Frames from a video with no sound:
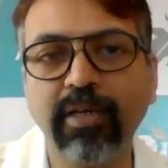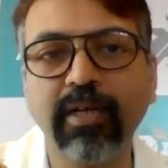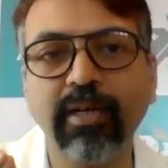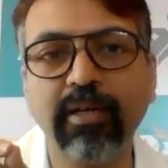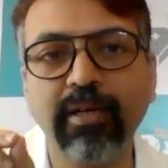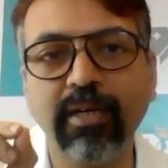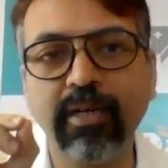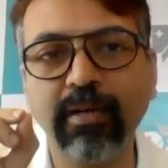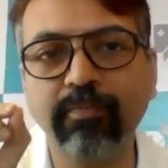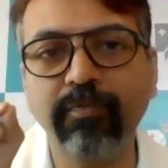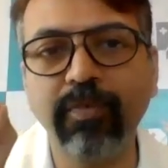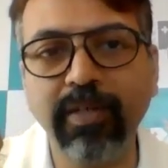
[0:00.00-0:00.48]

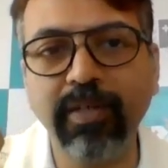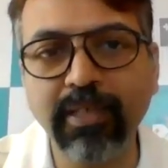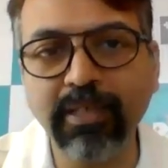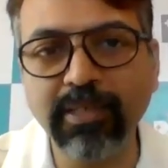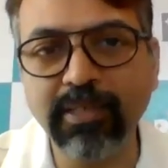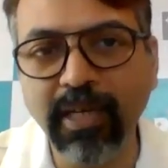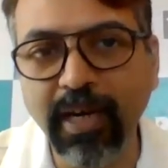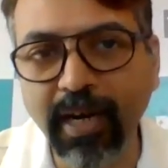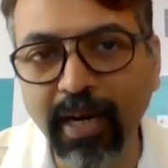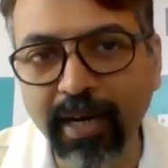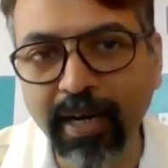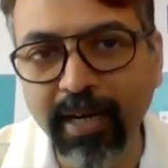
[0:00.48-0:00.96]
And if it is
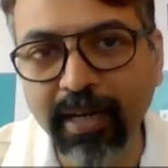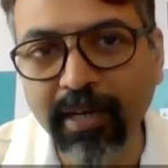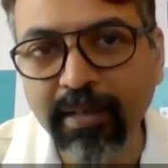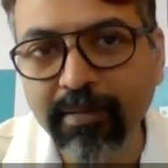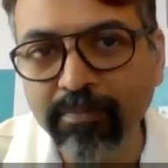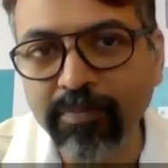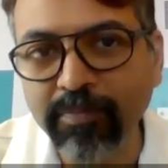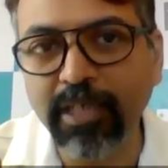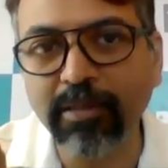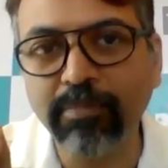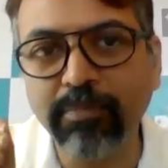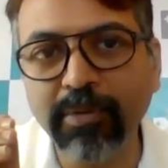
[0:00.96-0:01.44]
high,
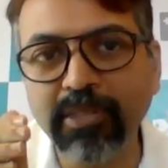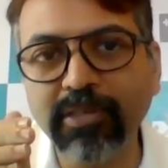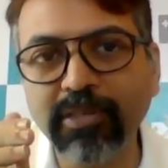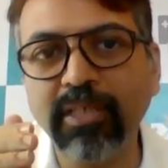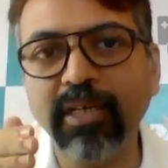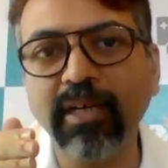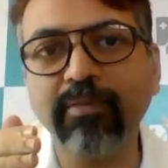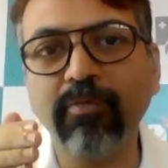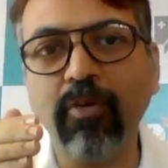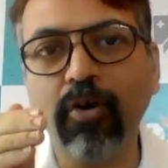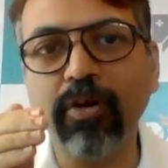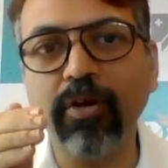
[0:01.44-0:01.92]
that means they
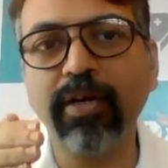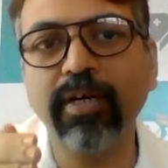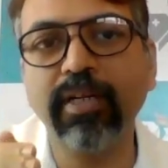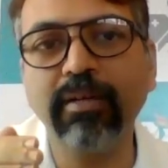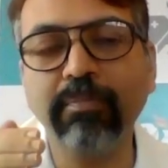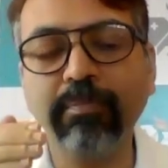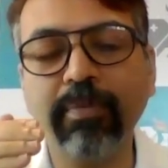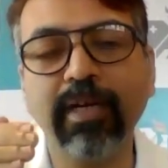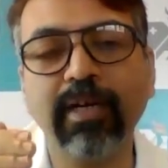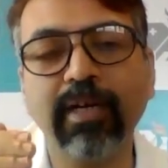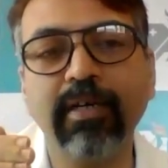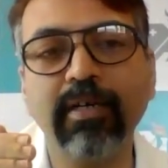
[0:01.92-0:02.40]
have mm-hmm. already
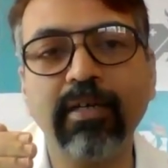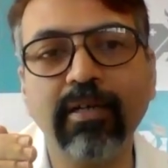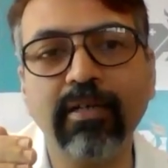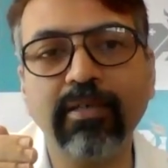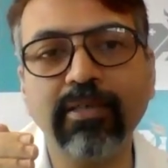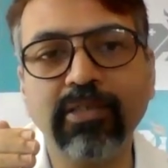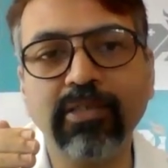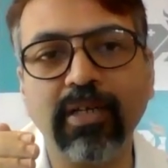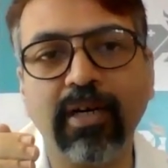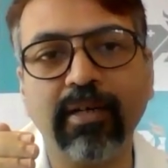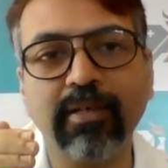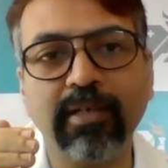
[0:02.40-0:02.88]
begin
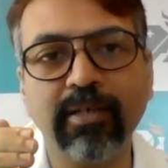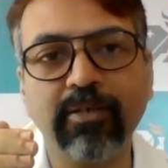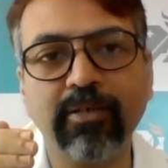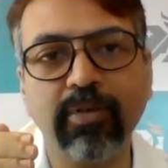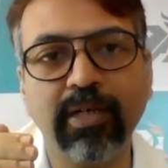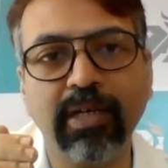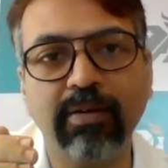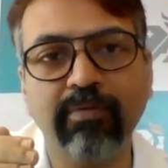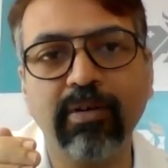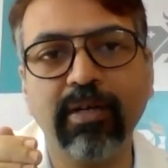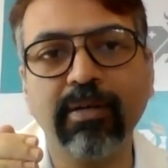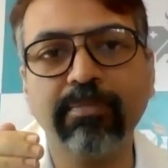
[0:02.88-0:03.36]
started to
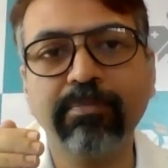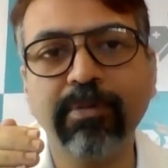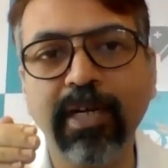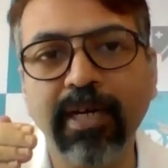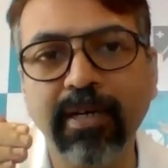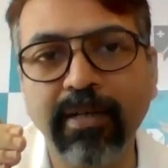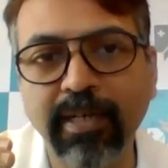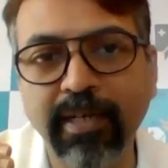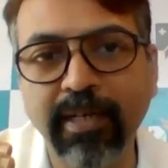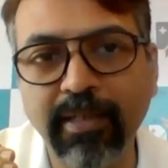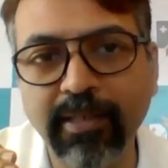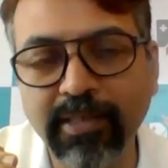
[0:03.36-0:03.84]
develop
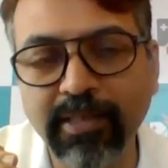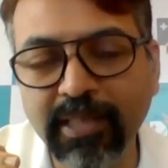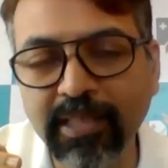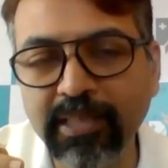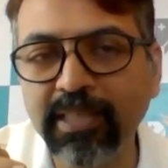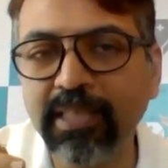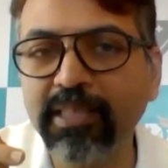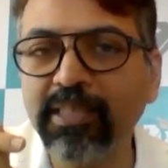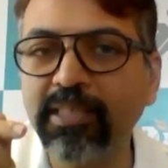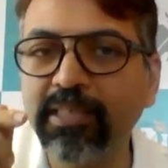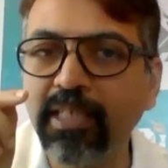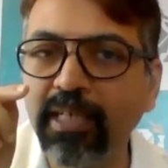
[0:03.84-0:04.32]
kidney disease.
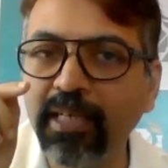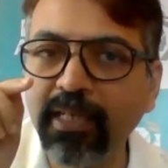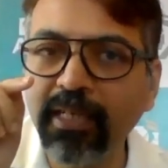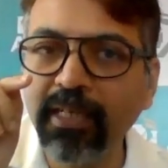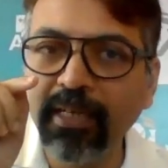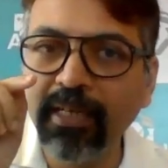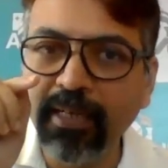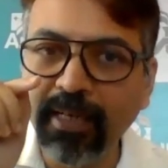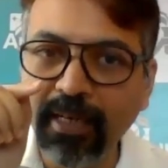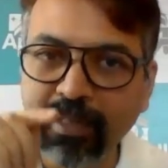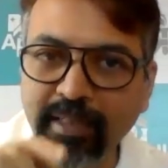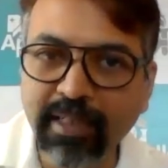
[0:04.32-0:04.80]
And
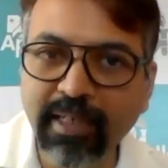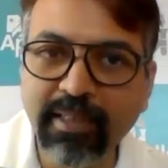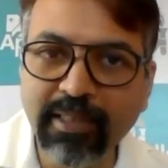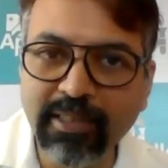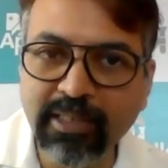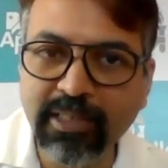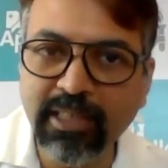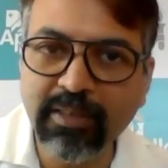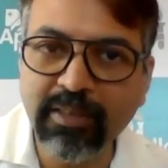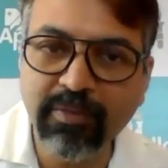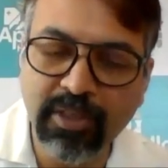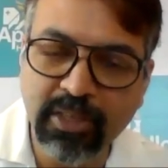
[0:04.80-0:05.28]
kidney
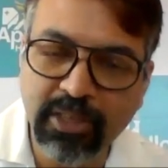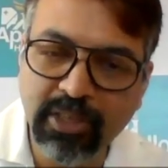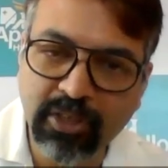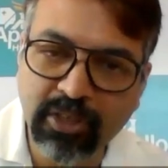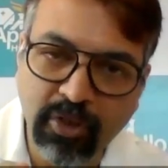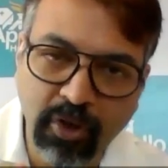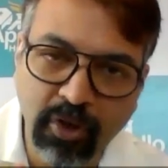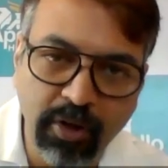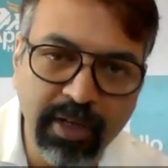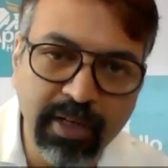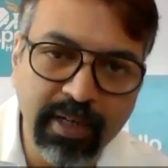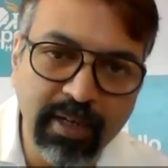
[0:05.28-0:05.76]
disease, which is
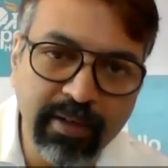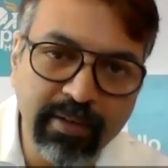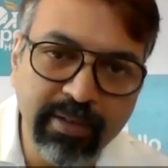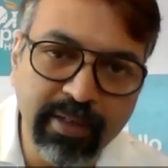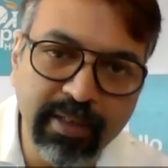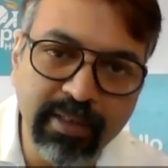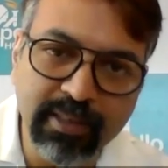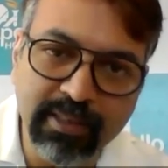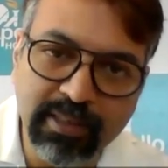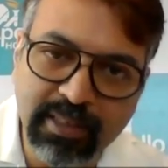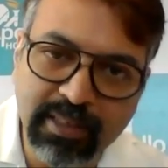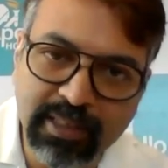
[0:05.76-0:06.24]
chronic kidney
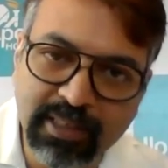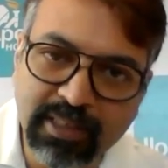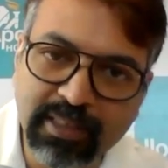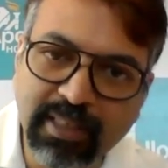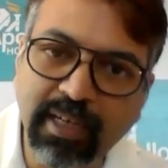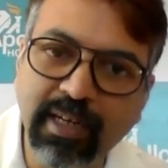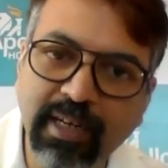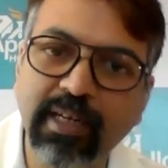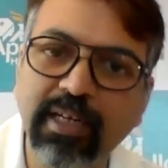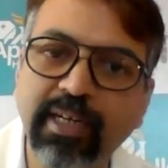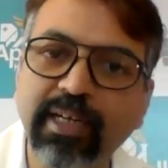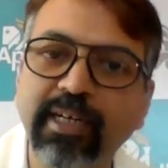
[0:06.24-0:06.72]
disease,
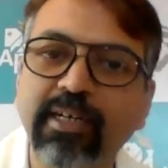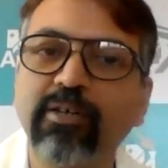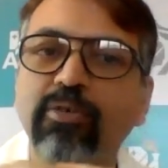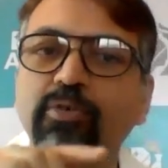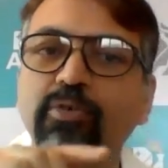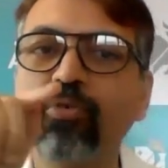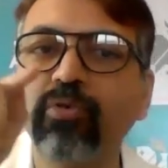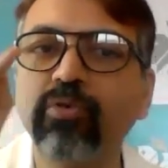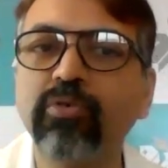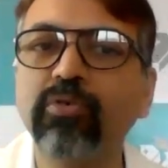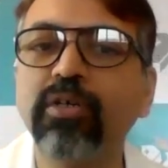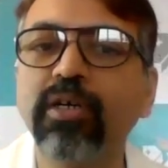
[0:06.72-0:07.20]
can lead
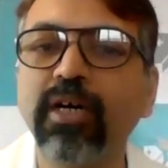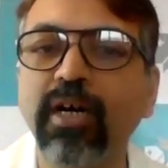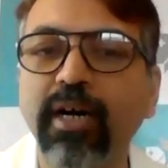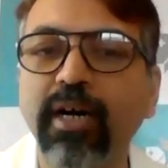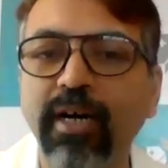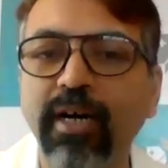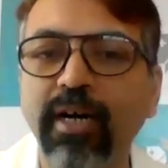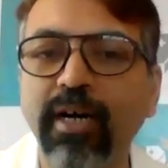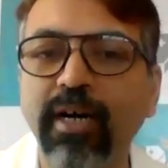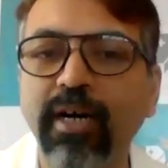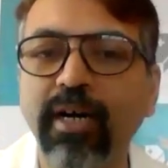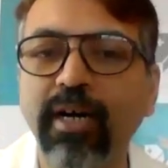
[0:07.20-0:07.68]
to,
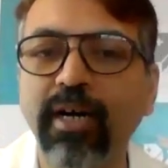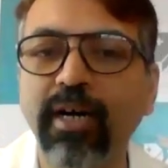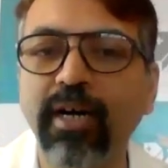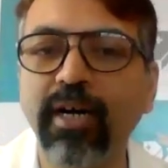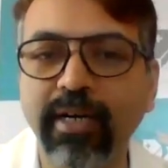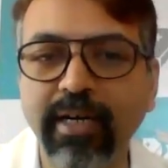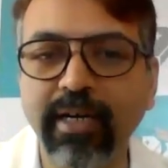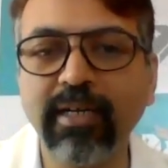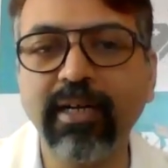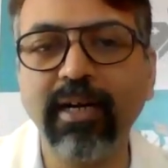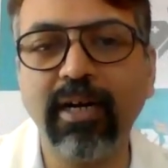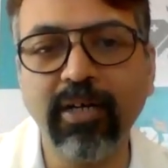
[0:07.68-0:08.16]
again,
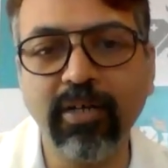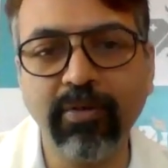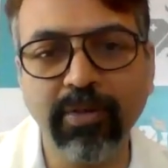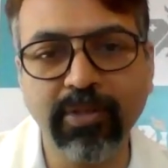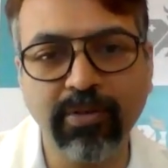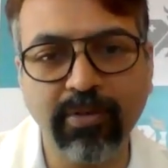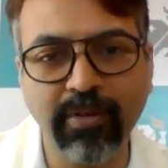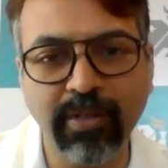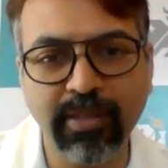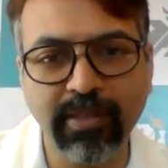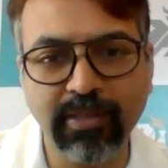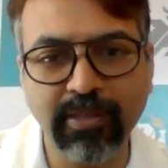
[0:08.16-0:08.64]

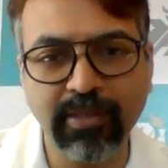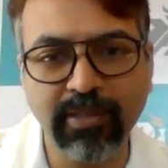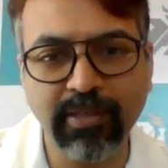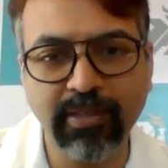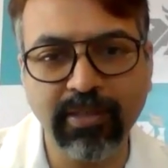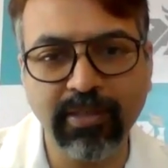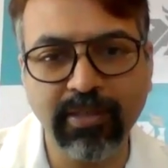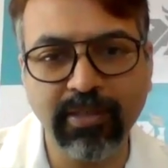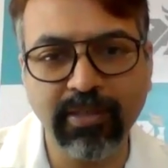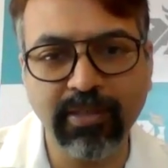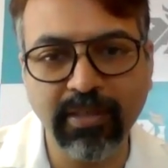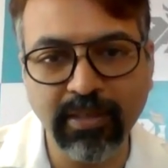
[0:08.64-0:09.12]
cardiovascular
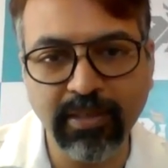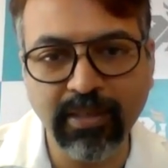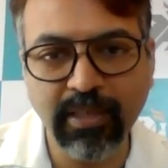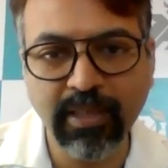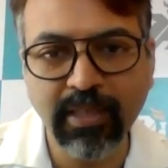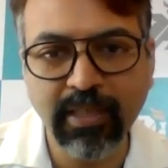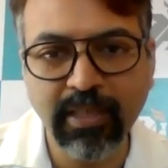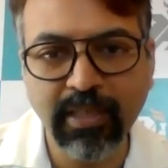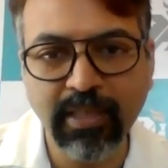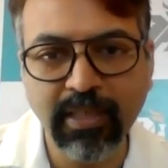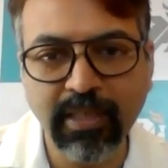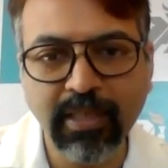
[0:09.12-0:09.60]
disease.
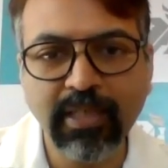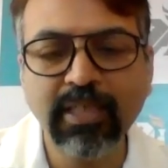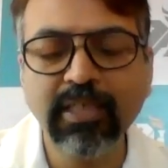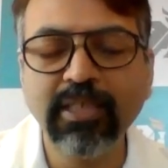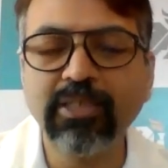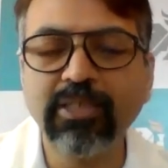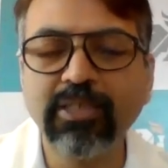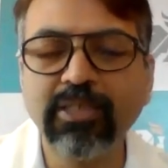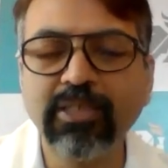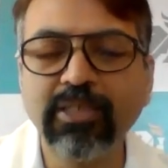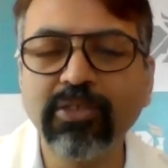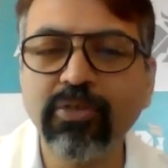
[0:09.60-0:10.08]
So
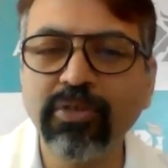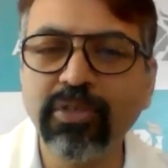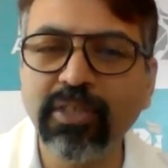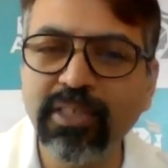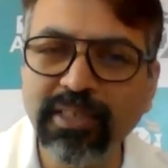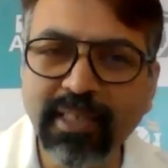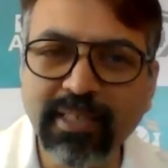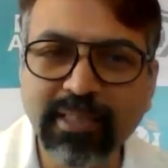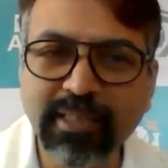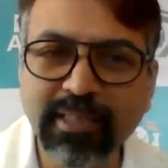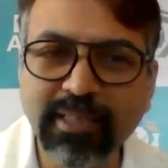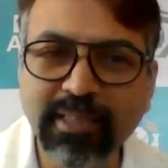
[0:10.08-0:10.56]
these are
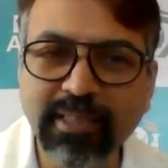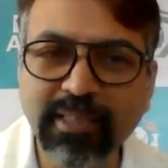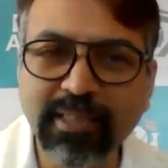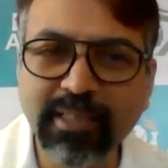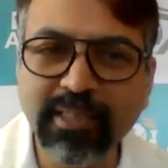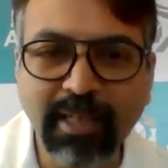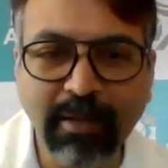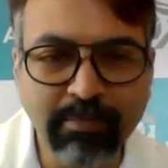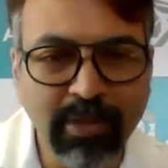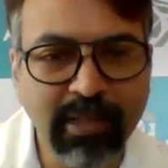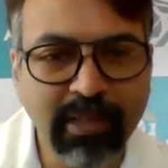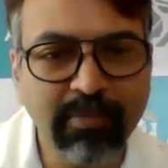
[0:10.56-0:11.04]
something
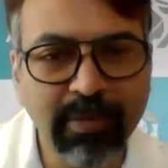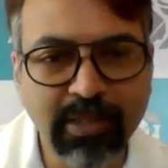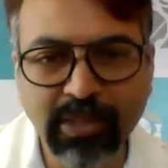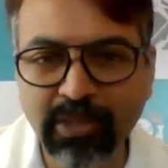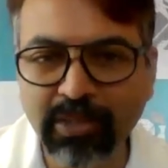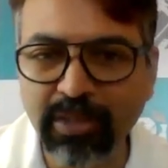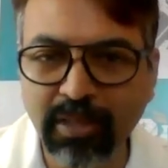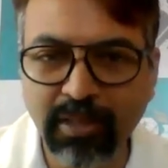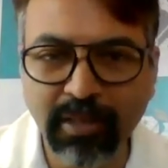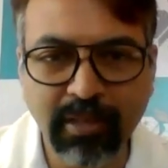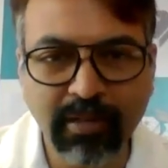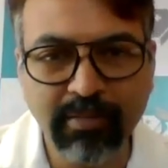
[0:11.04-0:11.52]
which uh,
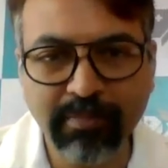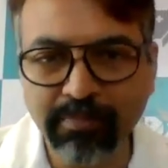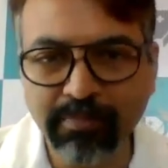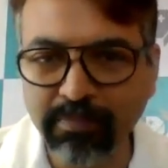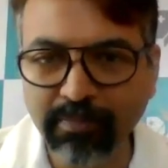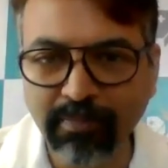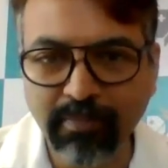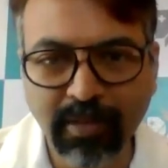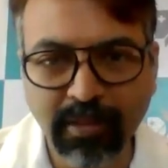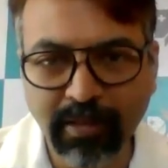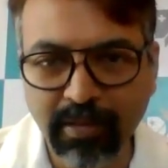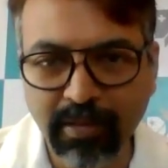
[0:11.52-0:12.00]

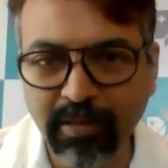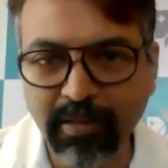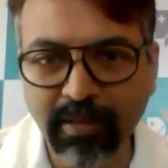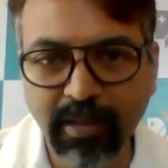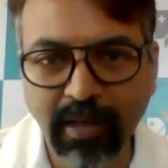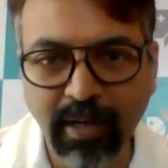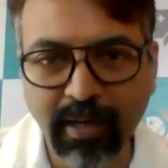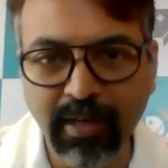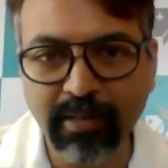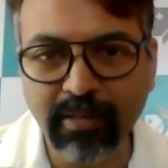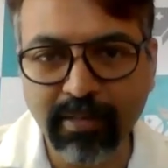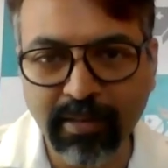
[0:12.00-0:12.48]
uh,
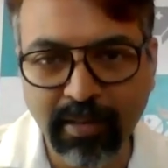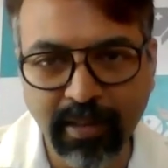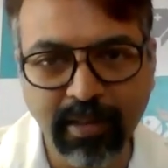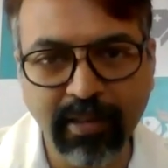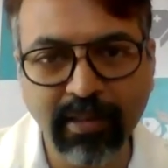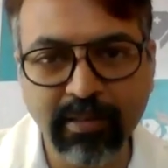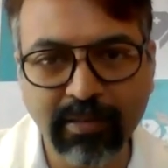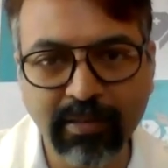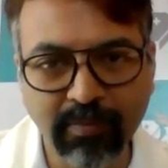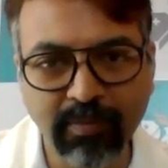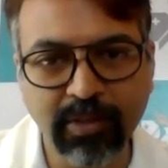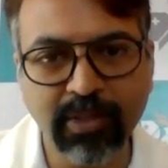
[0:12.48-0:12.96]
are
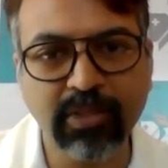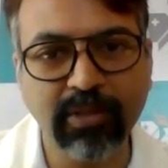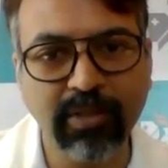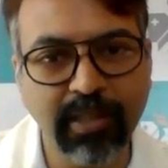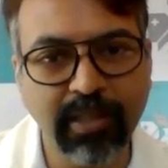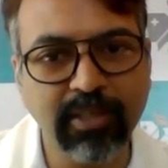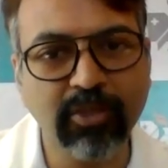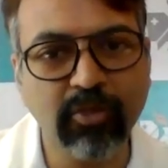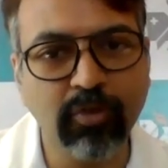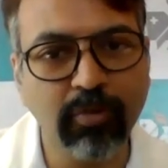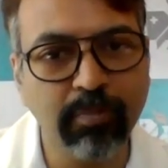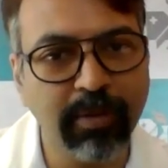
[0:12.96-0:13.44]
things which needs
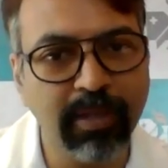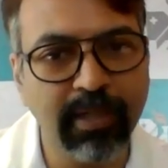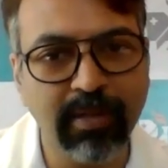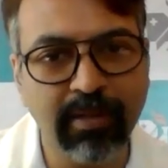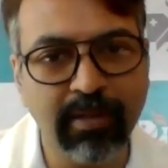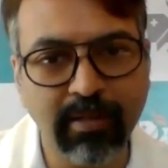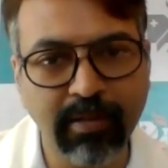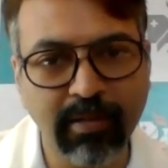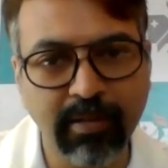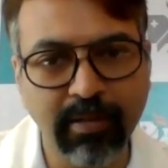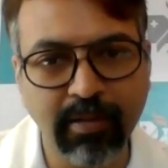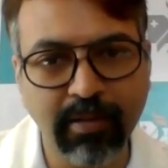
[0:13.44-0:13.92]
to be
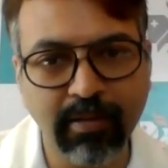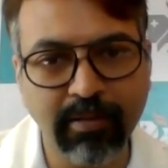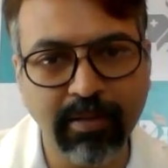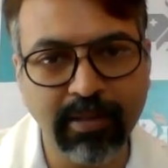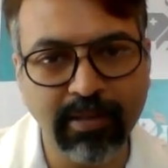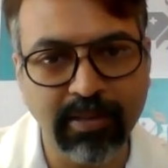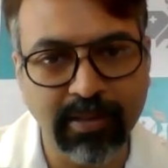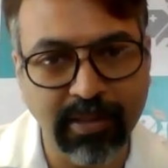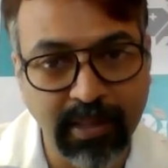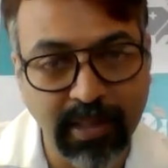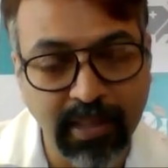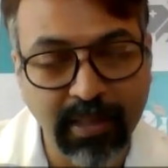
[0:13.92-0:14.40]
uh,
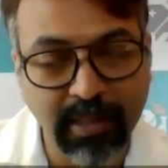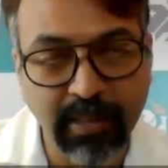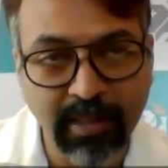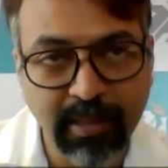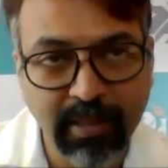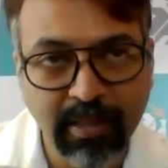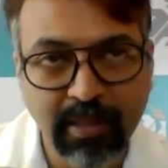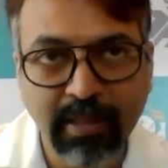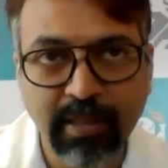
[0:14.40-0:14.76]
seen.